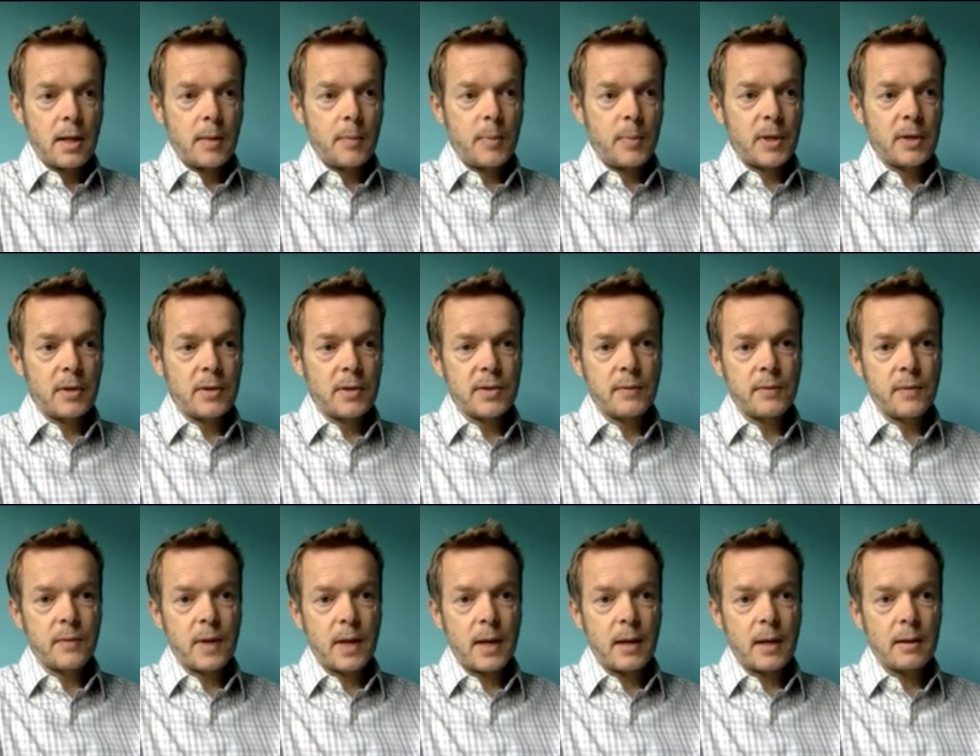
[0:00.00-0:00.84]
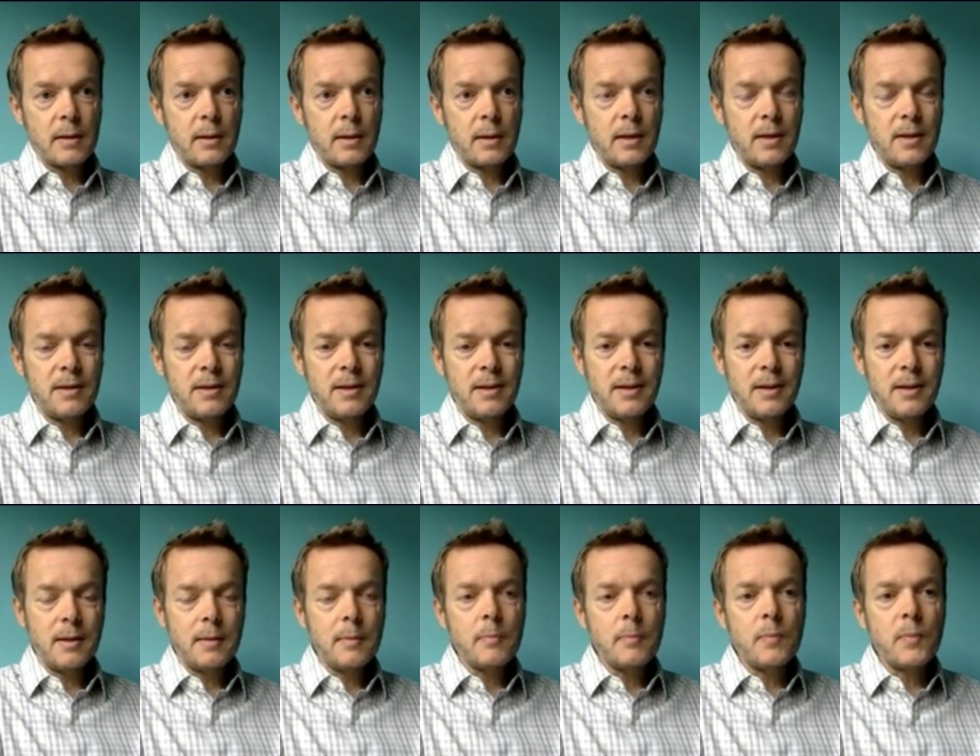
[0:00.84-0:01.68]
And because of that, it,
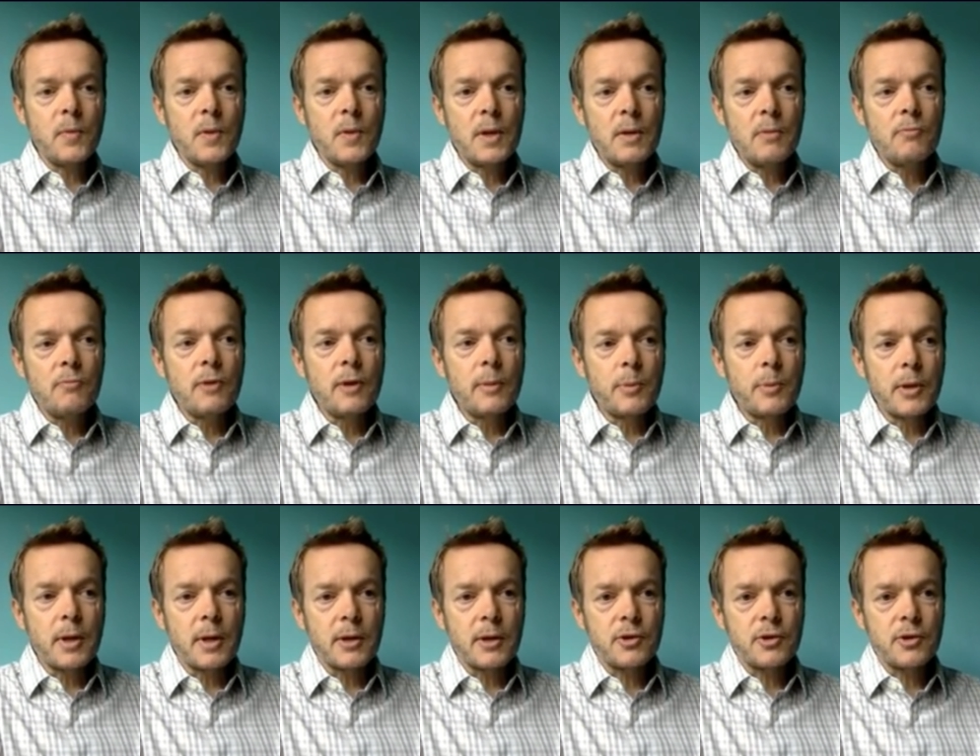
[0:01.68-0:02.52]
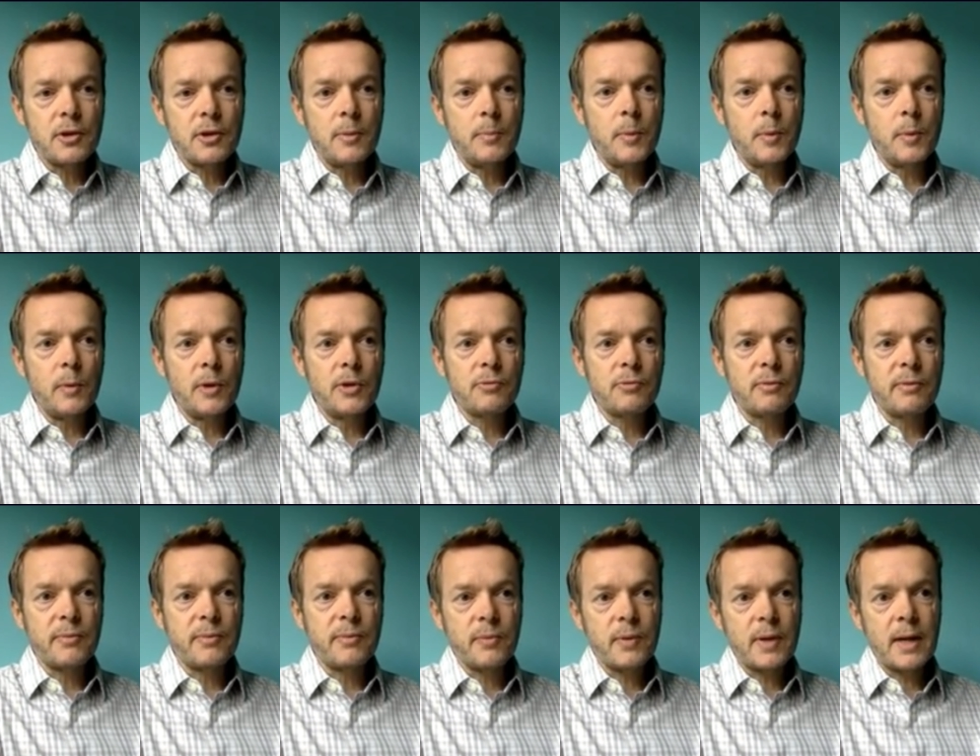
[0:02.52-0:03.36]
the reproduction number,
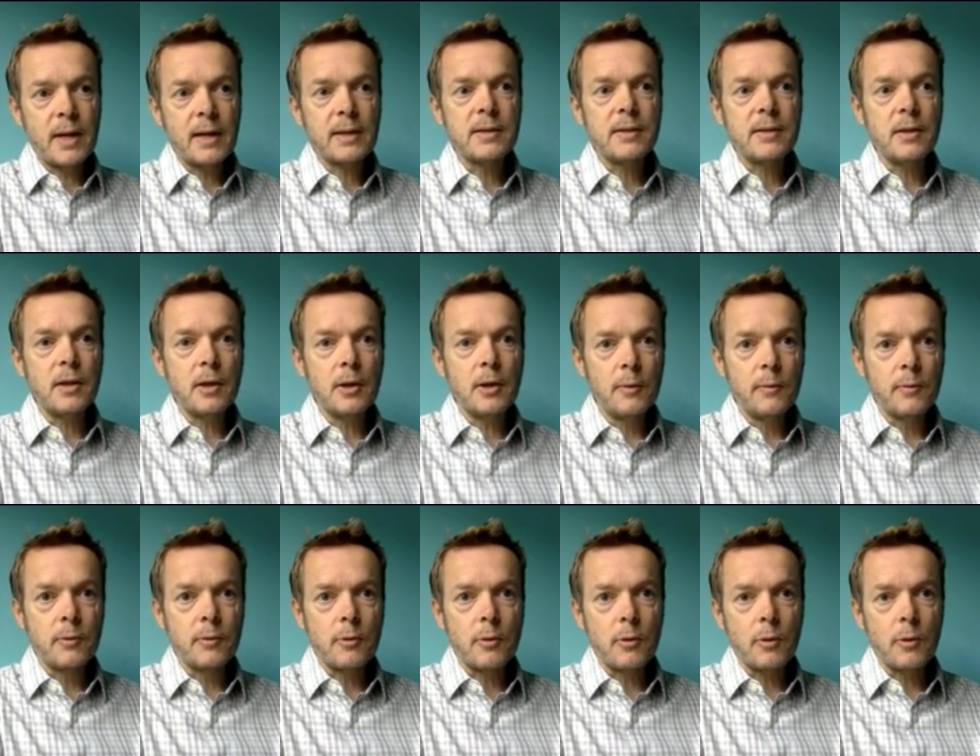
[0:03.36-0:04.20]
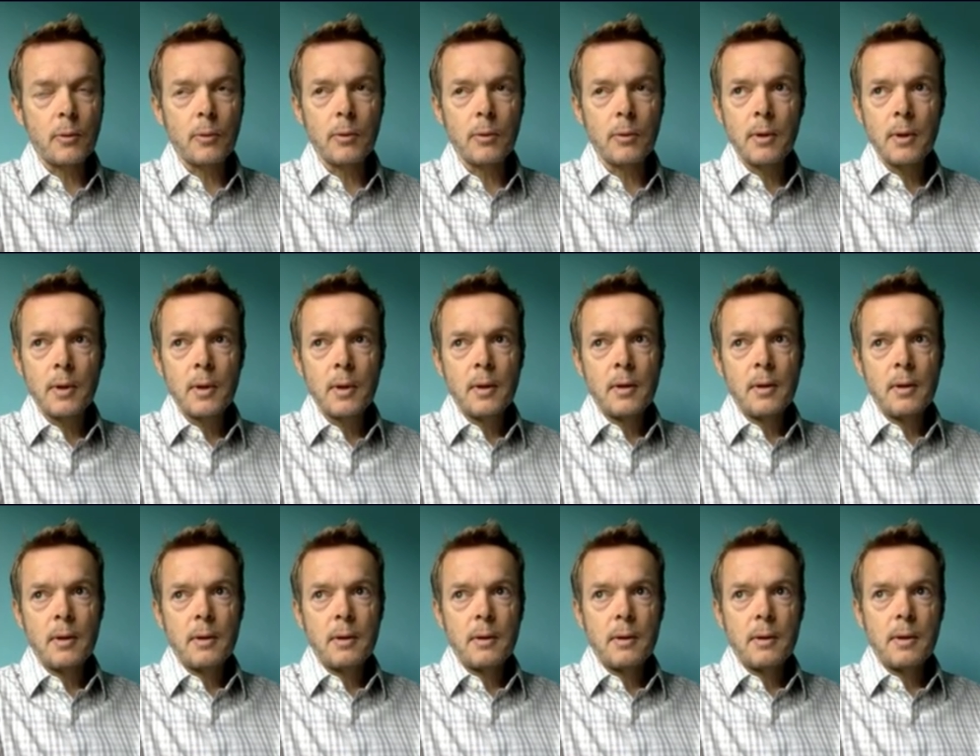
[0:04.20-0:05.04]
which reflects the overall
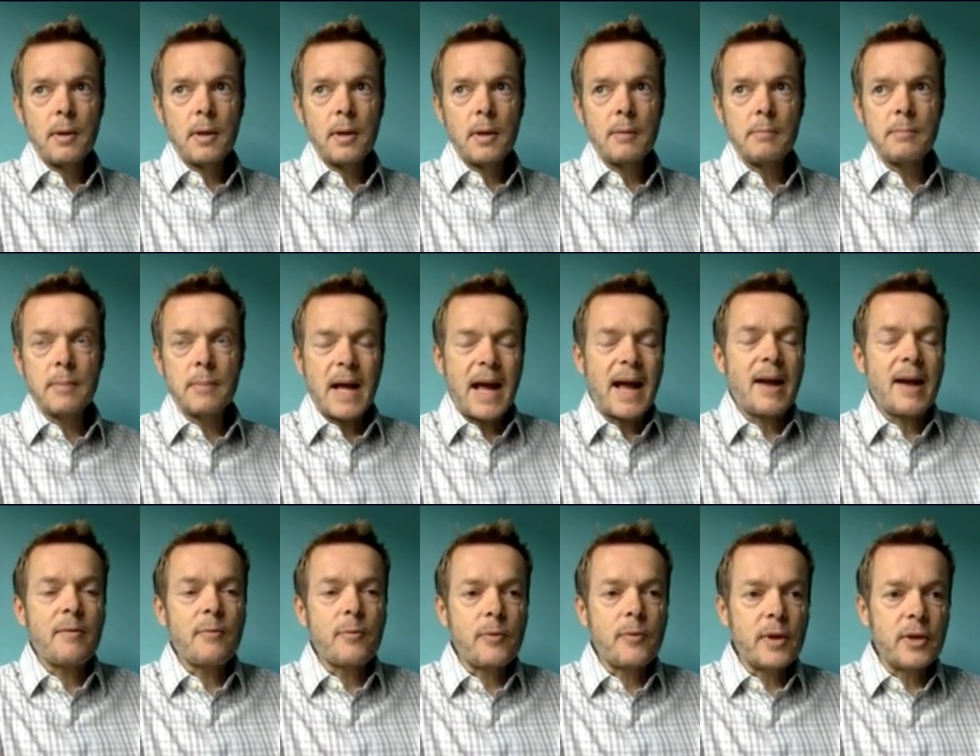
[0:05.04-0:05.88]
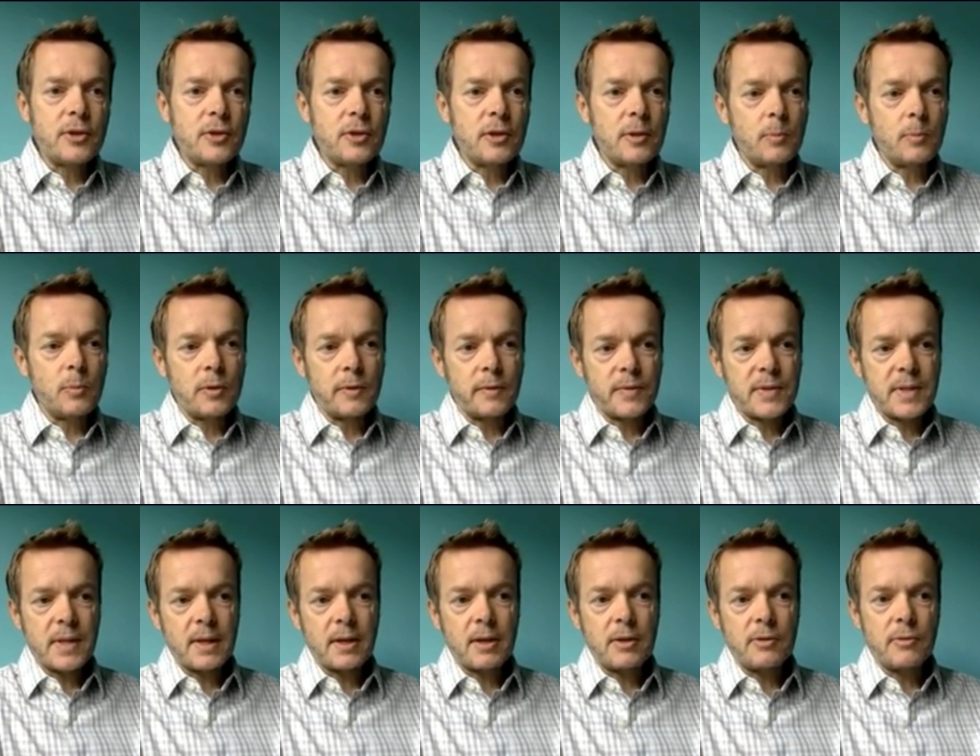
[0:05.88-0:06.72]
um, average number
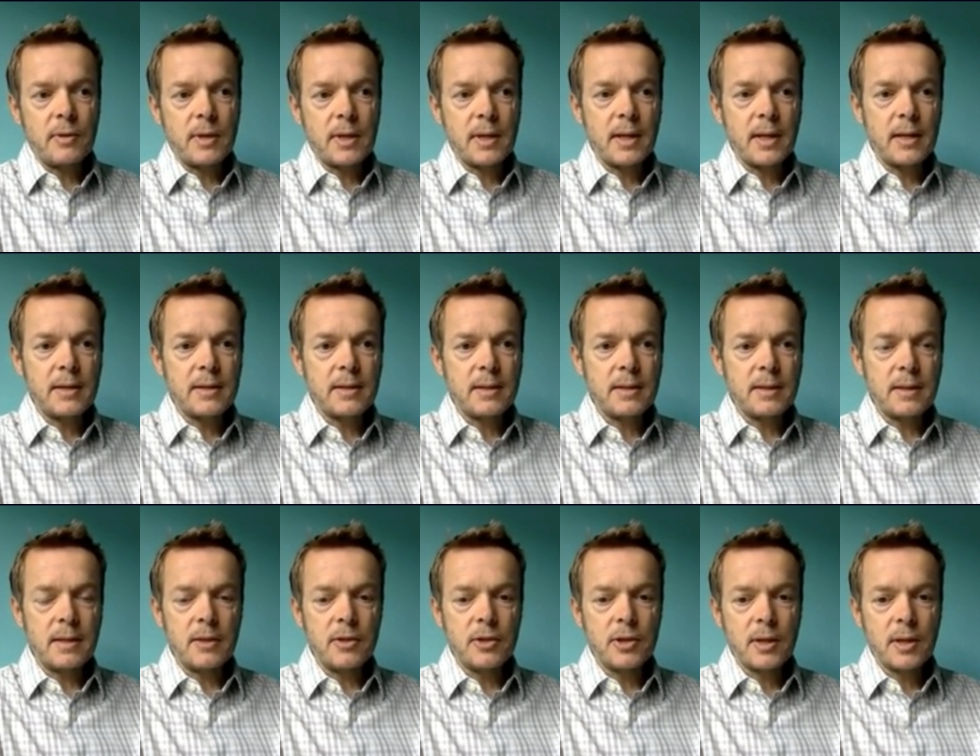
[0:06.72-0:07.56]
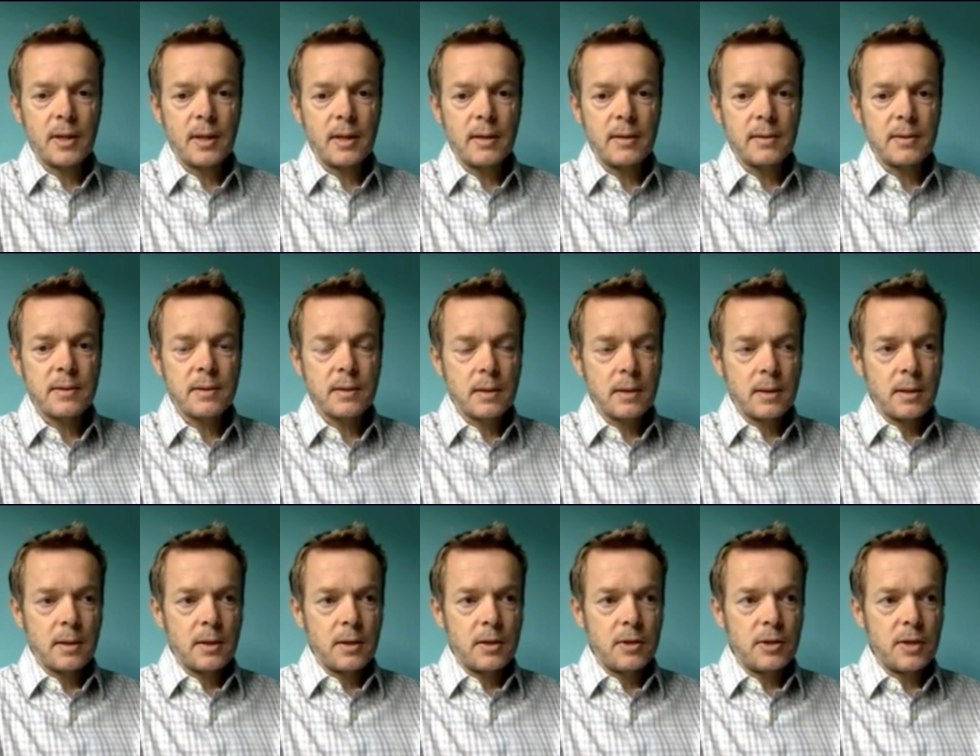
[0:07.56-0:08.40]
of secondary cases each case
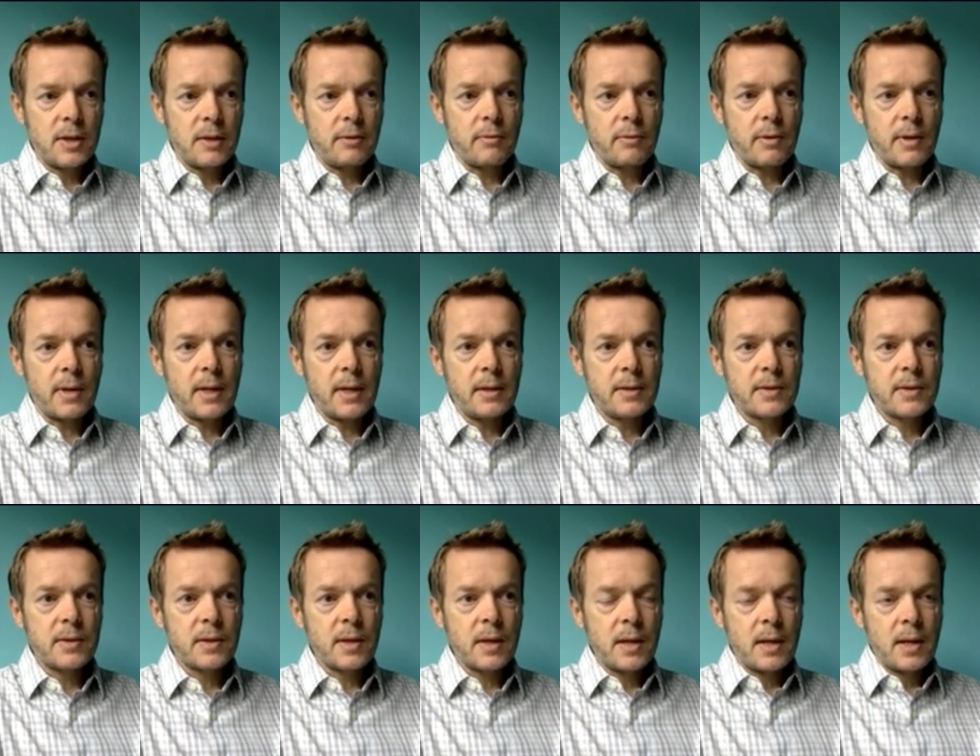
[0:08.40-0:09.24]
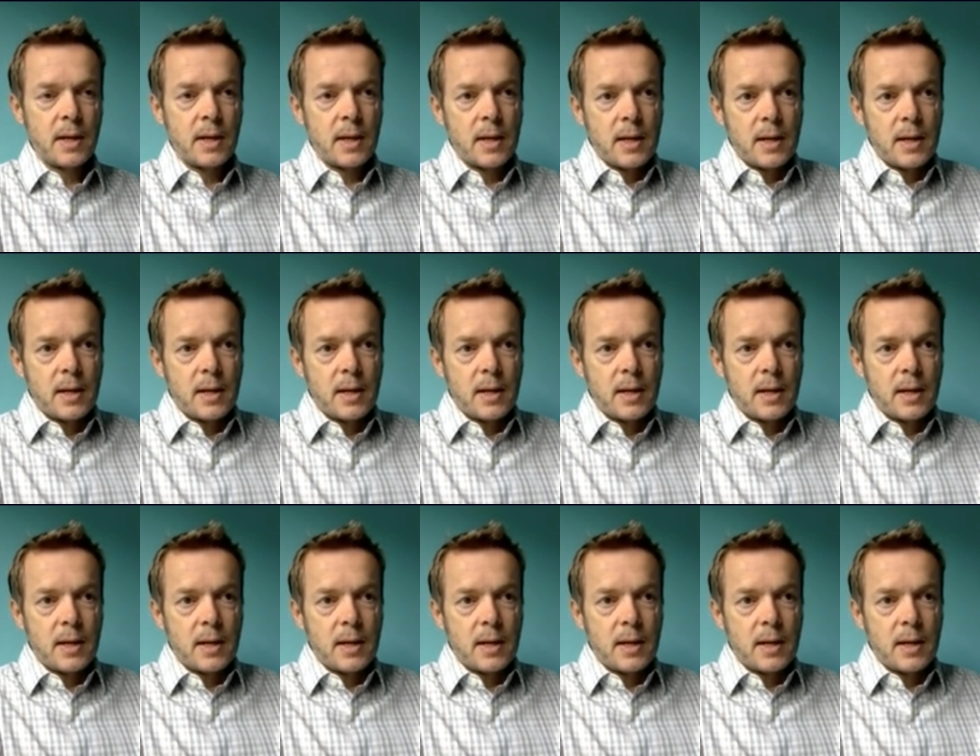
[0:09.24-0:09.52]
generates